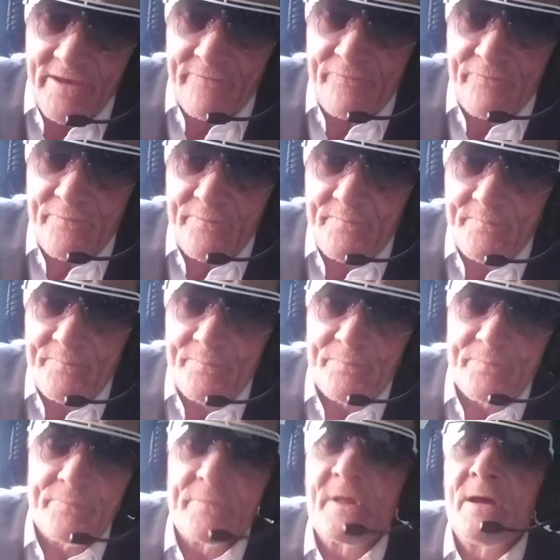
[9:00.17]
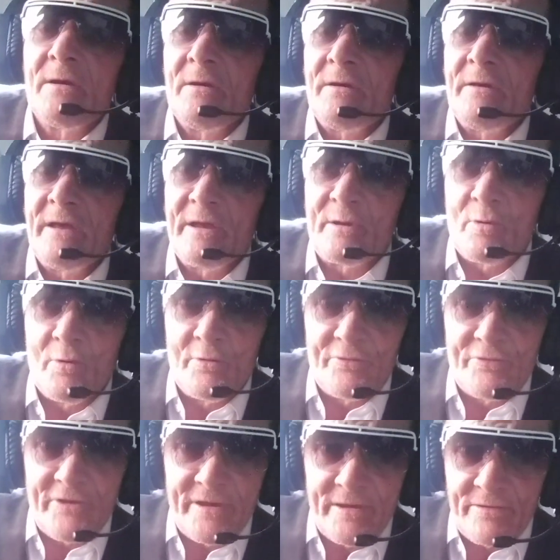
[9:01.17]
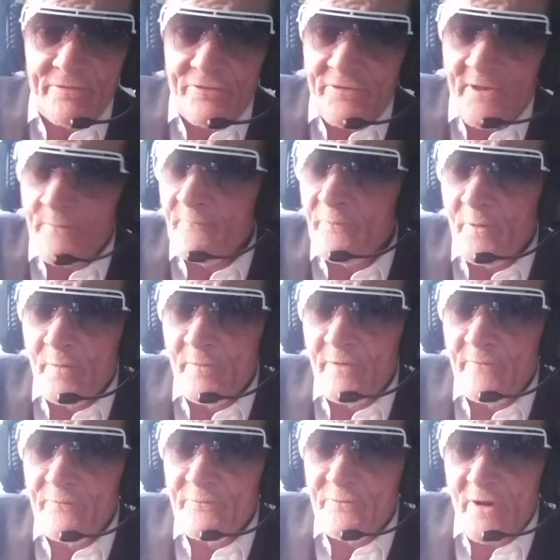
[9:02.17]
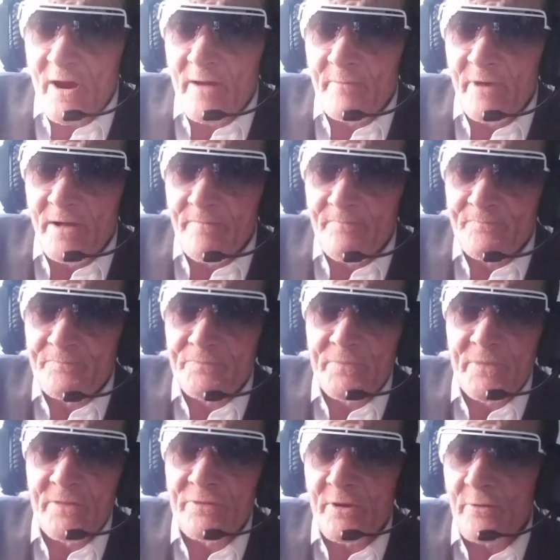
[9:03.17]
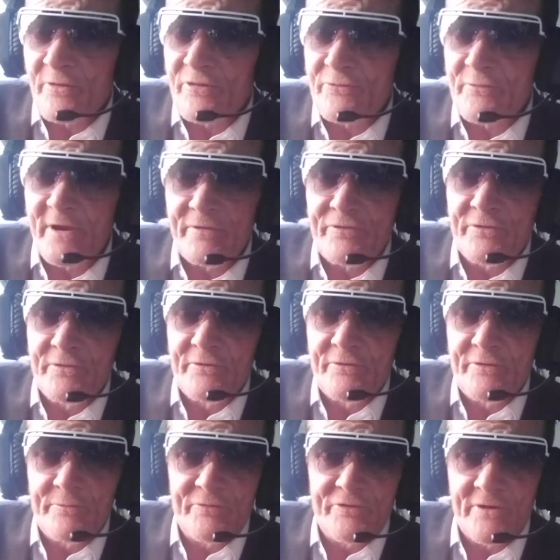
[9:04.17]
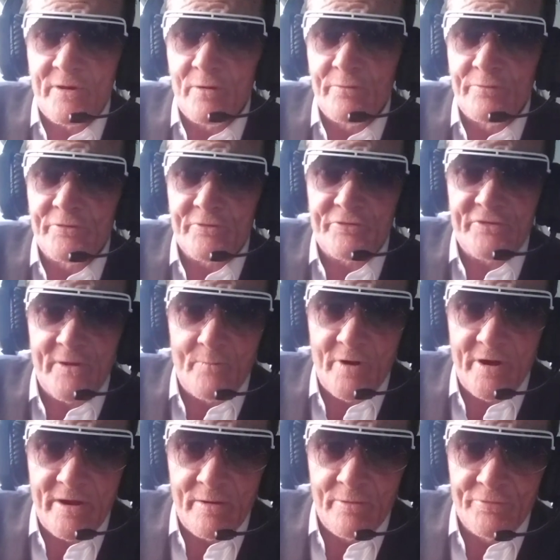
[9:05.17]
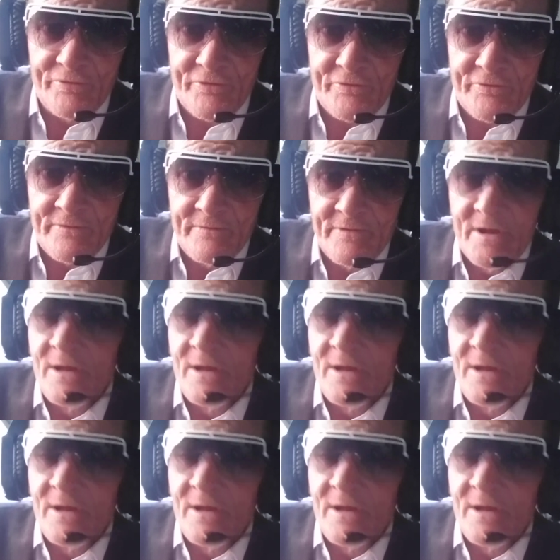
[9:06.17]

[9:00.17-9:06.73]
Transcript: if they're causing some form of drama, they're a threat to themselves or someone else,